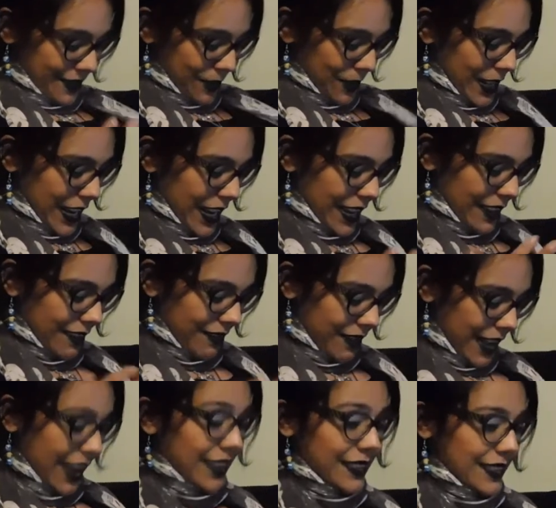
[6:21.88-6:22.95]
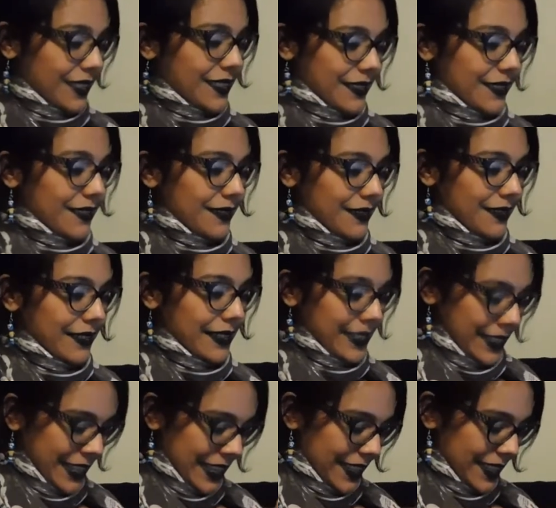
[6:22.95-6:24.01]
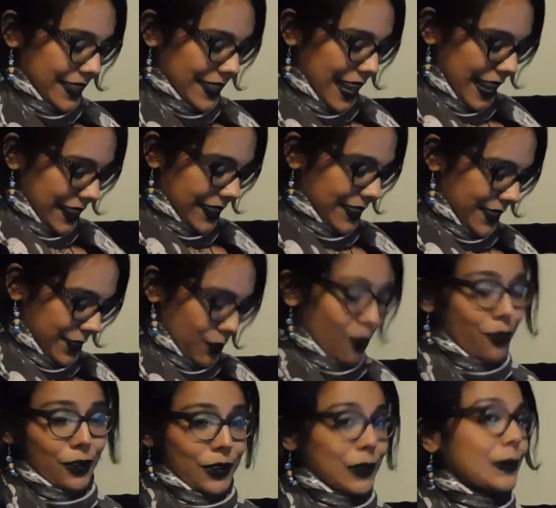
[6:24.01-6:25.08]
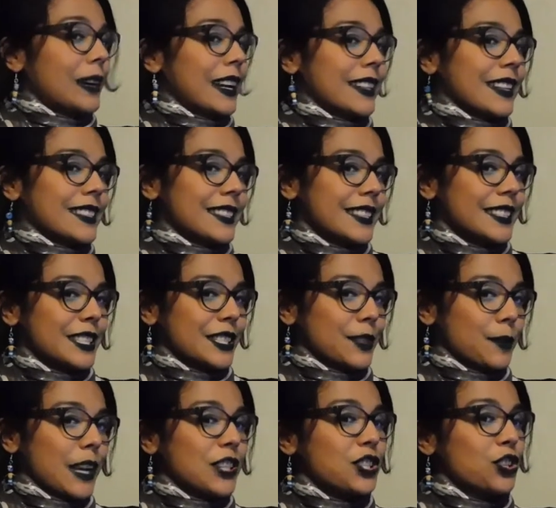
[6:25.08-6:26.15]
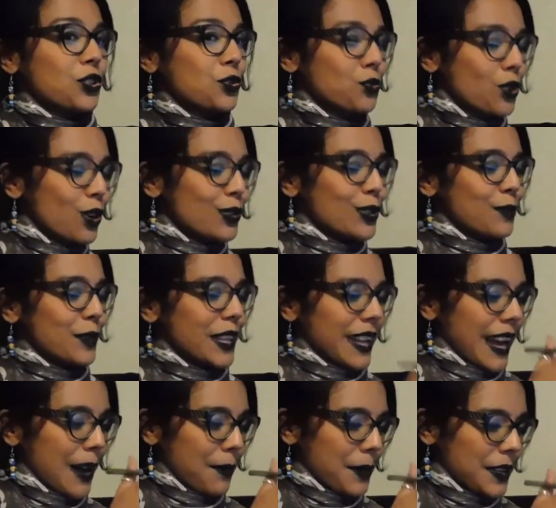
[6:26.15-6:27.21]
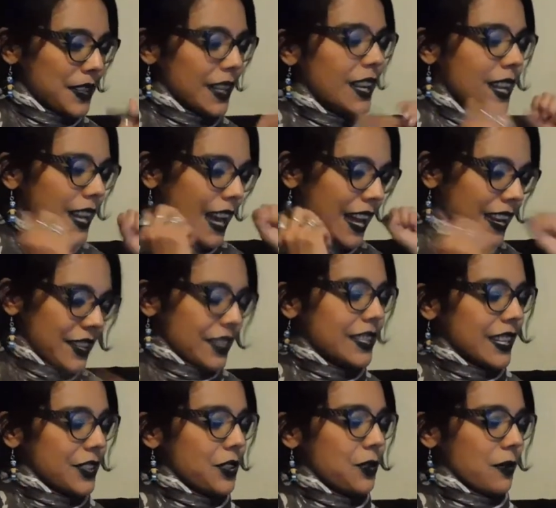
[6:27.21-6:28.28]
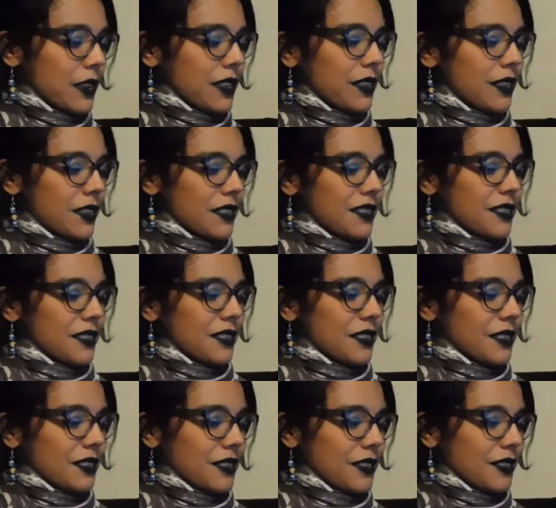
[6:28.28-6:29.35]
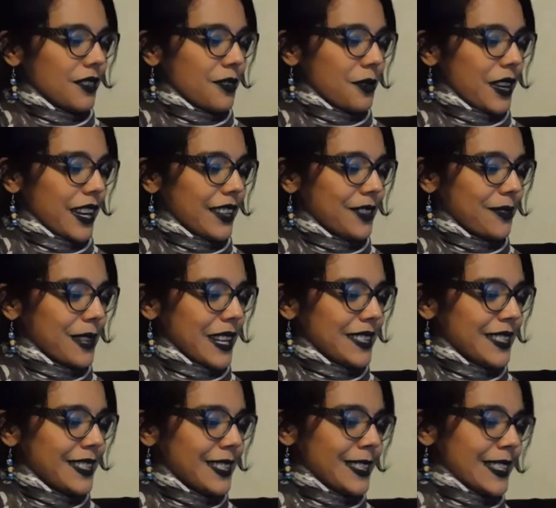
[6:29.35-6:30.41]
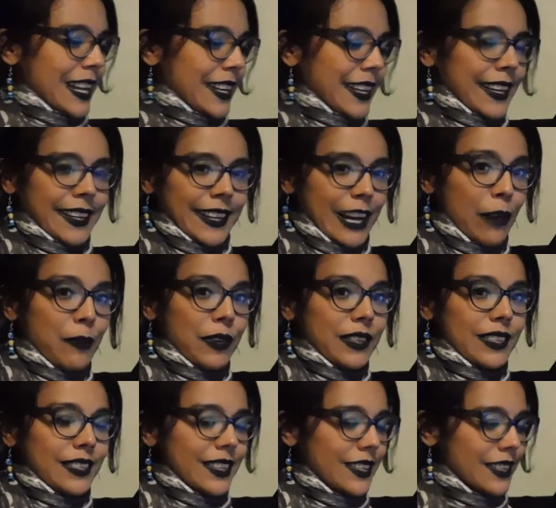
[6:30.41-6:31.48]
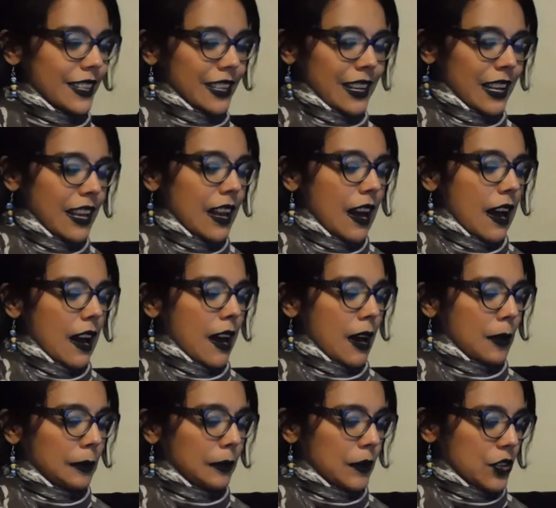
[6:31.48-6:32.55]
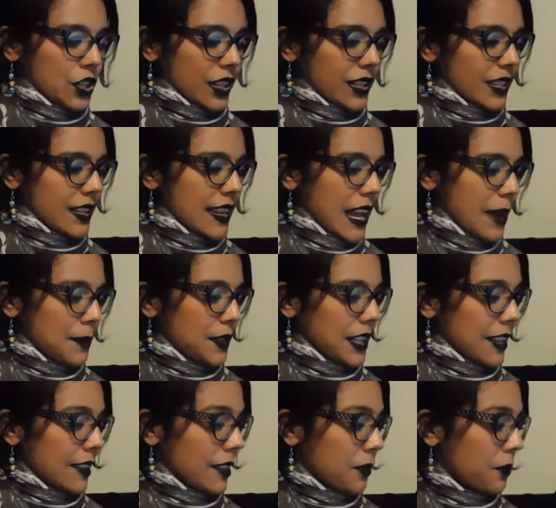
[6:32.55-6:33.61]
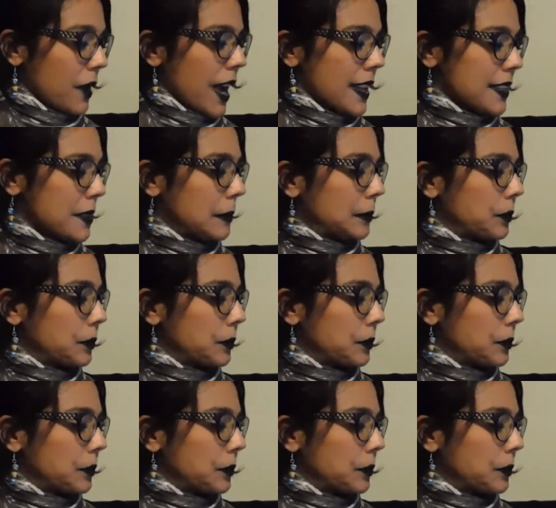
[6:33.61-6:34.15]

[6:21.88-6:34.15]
okay, that's this that's horror, right? That's the anticipation. You know something happened, and it just hits you with, okay, so that that can happen. This isn't um, just an empty threat.